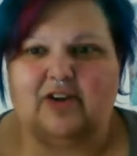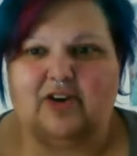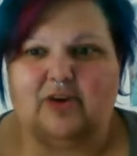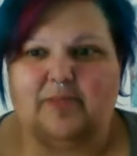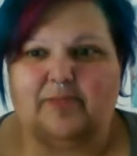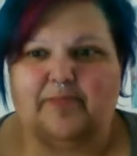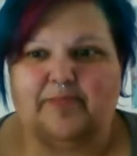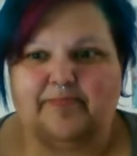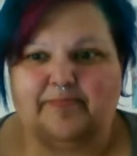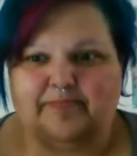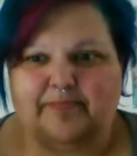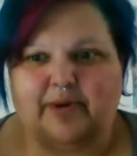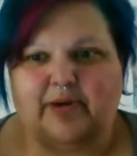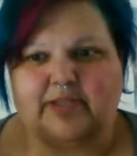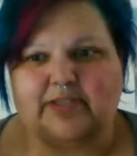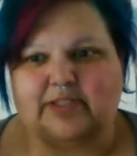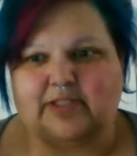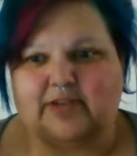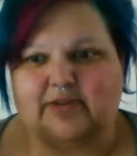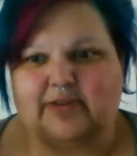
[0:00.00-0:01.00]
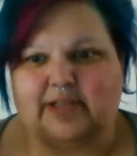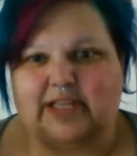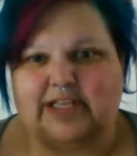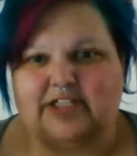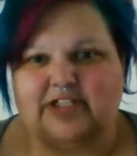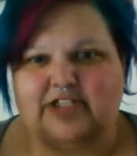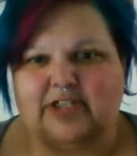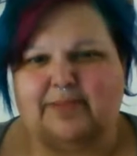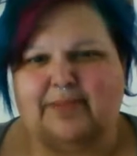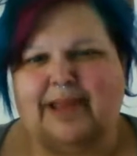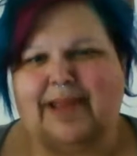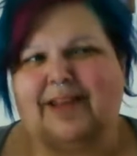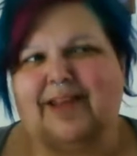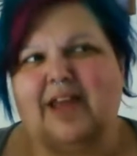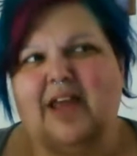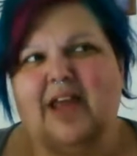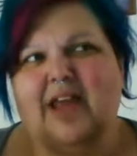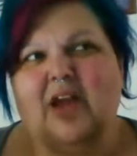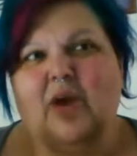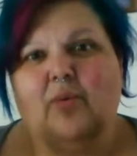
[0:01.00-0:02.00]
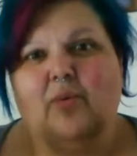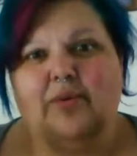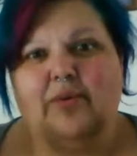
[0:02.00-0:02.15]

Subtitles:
your personal relationship, like